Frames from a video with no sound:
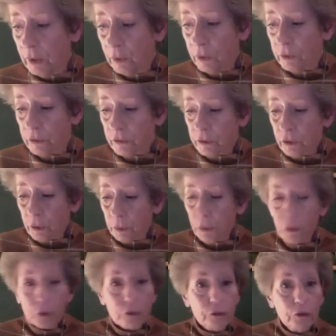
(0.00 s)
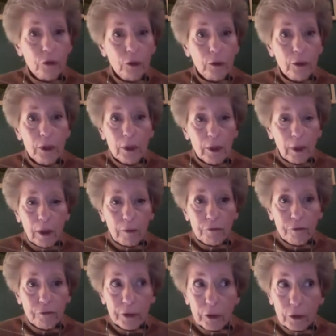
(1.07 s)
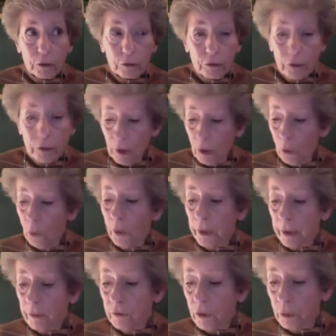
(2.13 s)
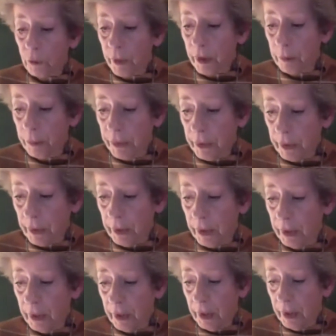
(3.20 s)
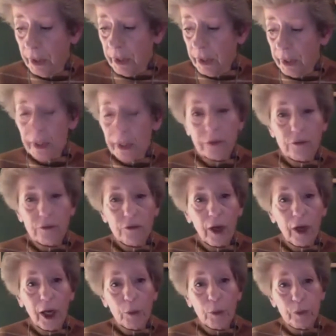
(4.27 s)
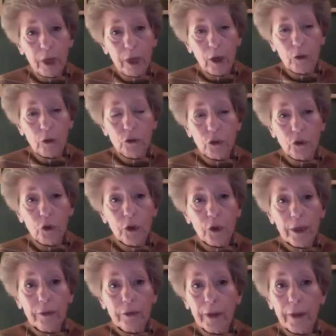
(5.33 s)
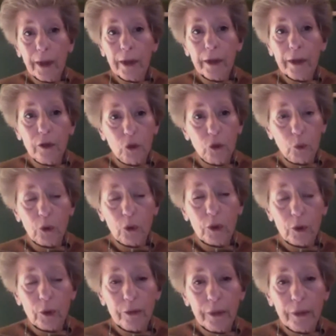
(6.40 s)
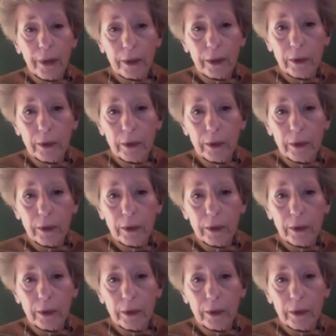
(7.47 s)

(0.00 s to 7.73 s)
whether it's your personal affairs, whatever it may be. It's time now to look at that and to work with that.